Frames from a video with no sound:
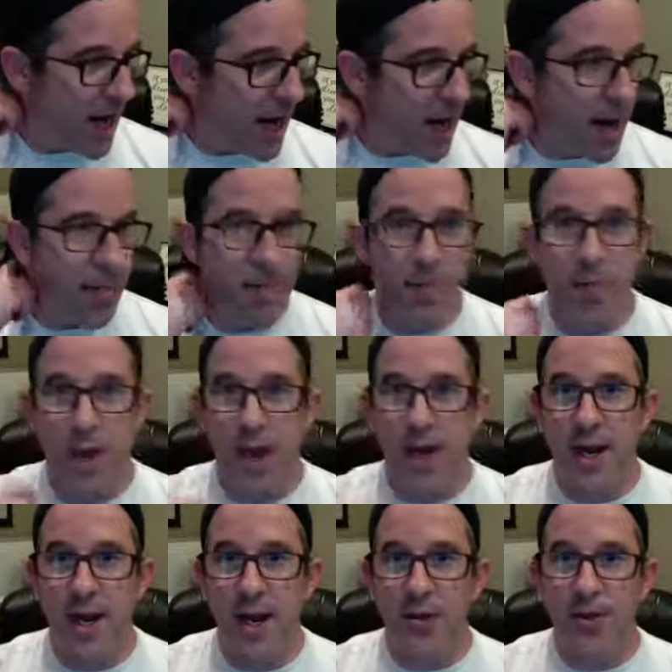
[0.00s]

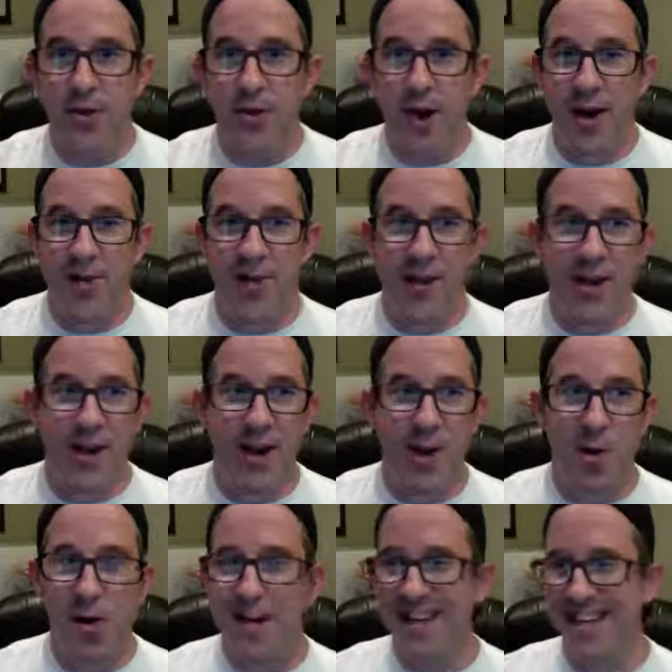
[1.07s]
And so I said,
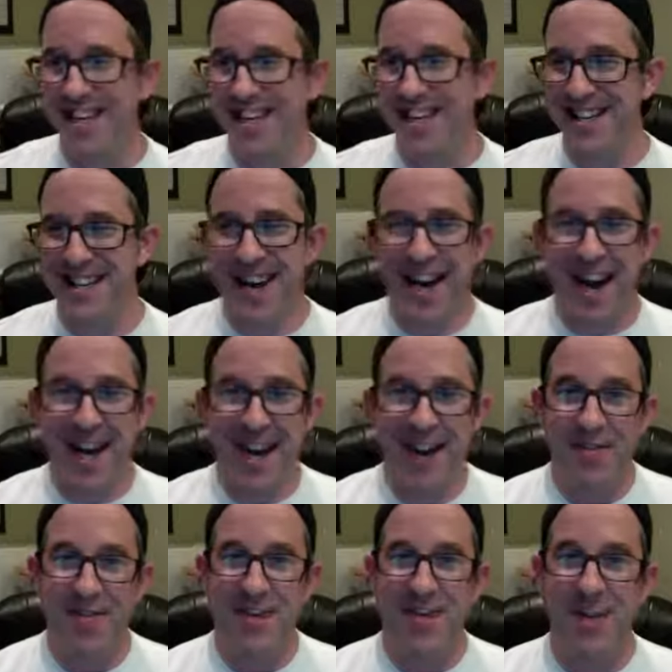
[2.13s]
I
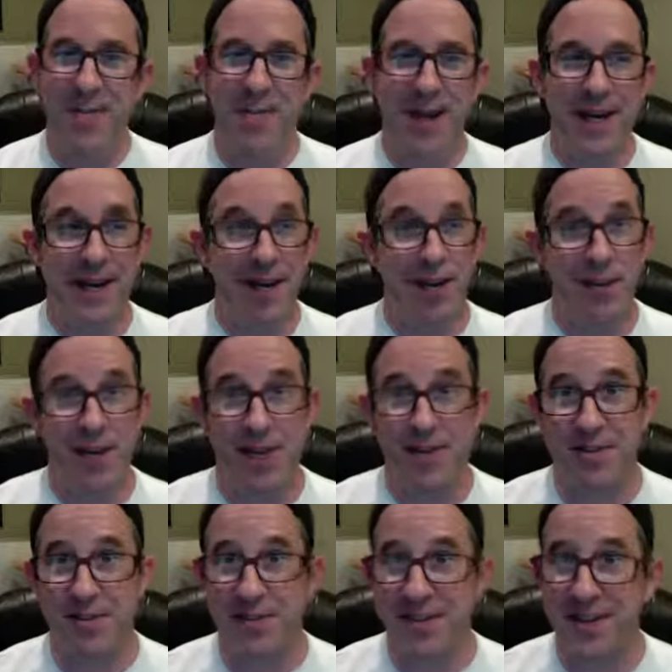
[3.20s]
laughed at the time. I'm like, dude, that's
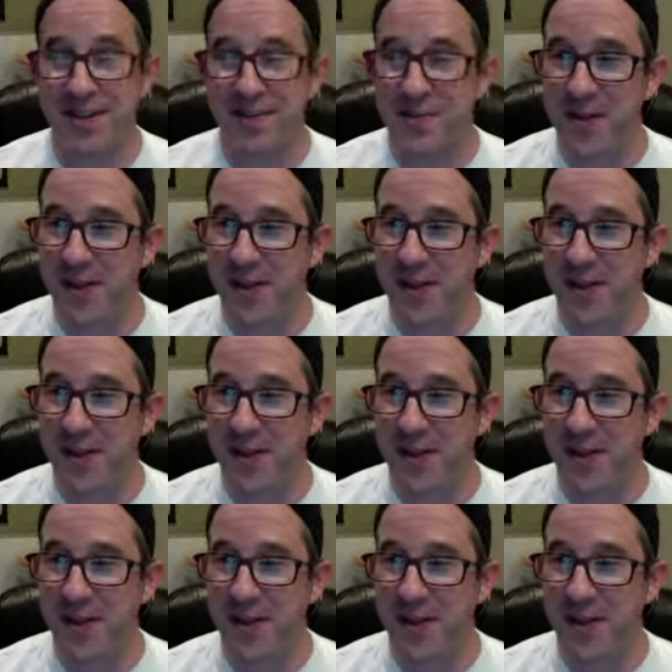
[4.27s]
early.